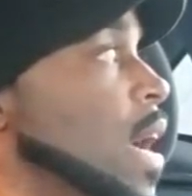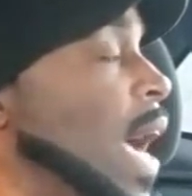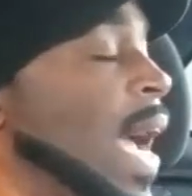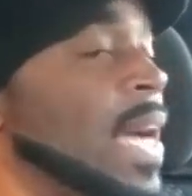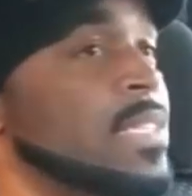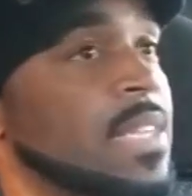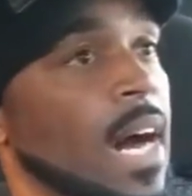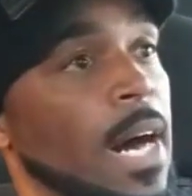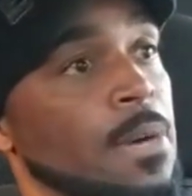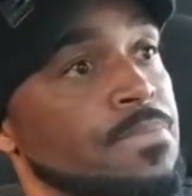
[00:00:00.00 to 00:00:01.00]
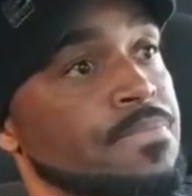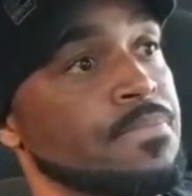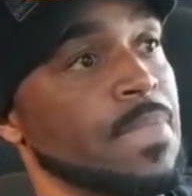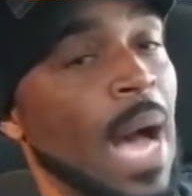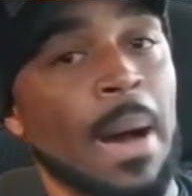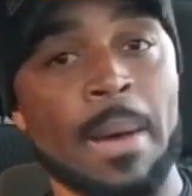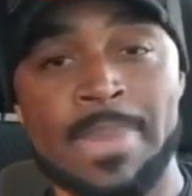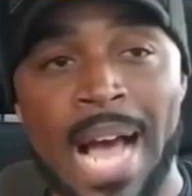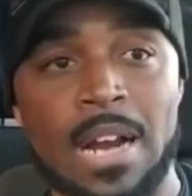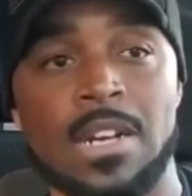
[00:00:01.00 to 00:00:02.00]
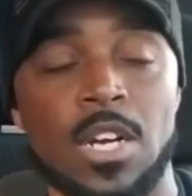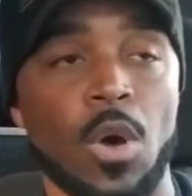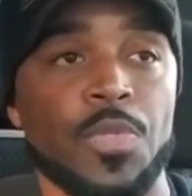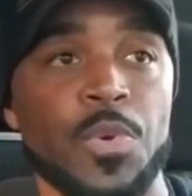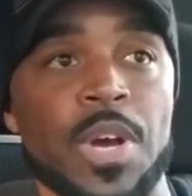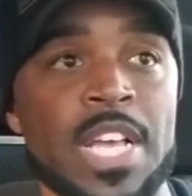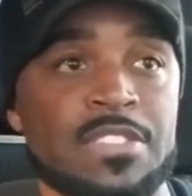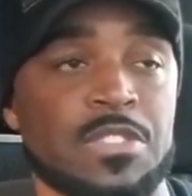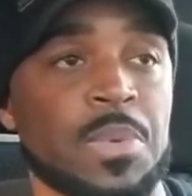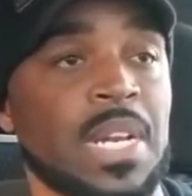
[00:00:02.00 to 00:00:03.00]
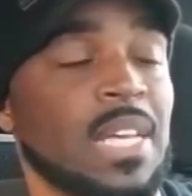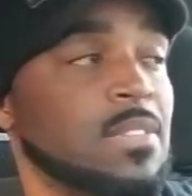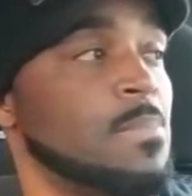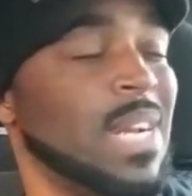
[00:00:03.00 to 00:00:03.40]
And I'm not going to go through a history lesson,